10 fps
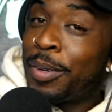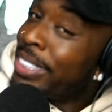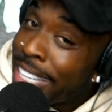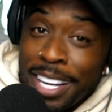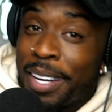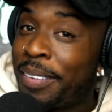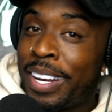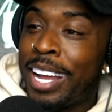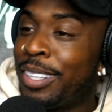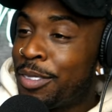what's
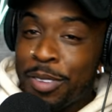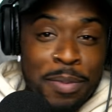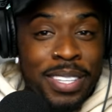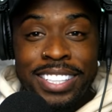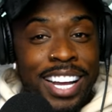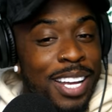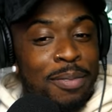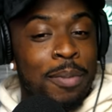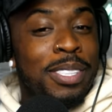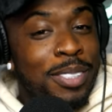up? Like, you feel me?
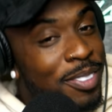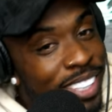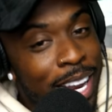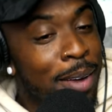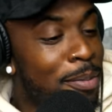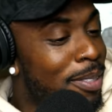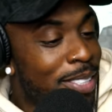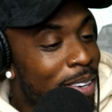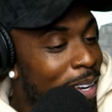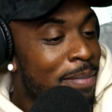Like, what we doing? Like, what
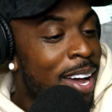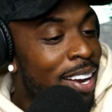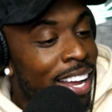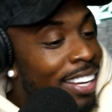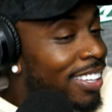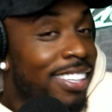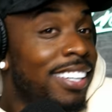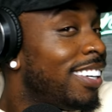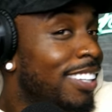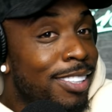we talking about? Like,
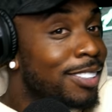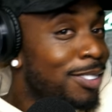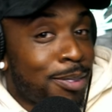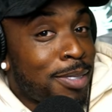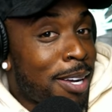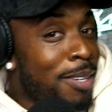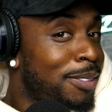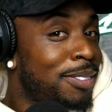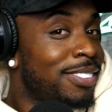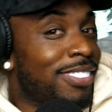you
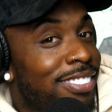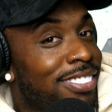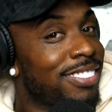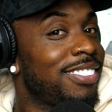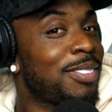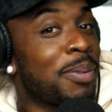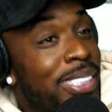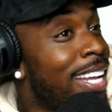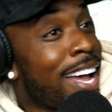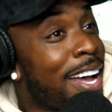know,
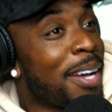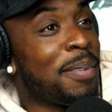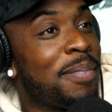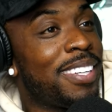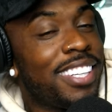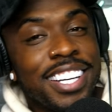what's up?